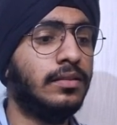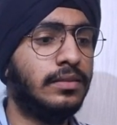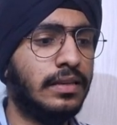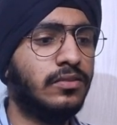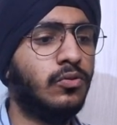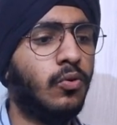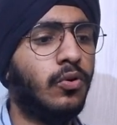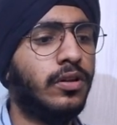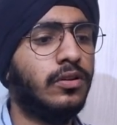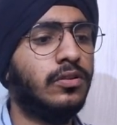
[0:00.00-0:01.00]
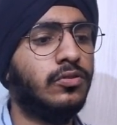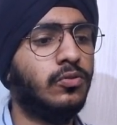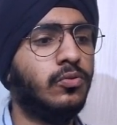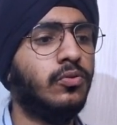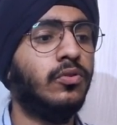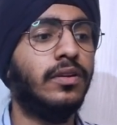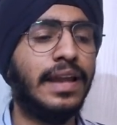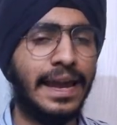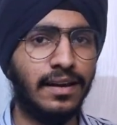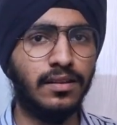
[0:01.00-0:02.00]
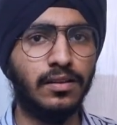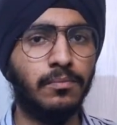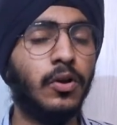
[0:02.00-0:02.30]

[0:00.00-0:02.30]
this node to right,